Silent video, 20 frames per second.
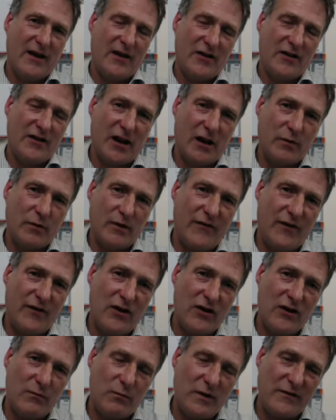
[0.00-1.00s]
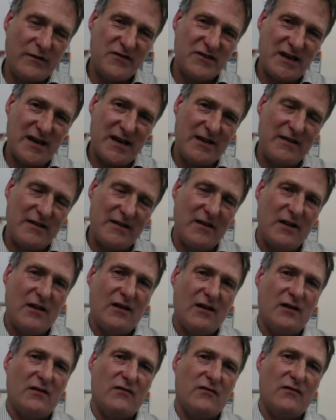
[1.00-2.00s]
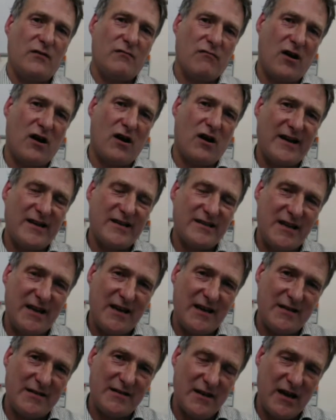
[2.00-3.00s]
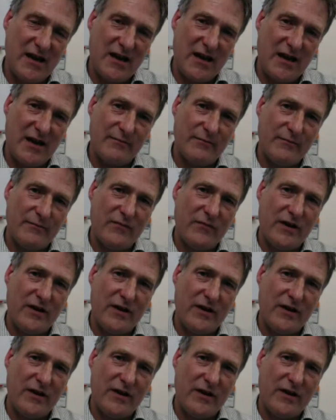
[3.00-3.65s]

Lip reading: We've seen the rise in, the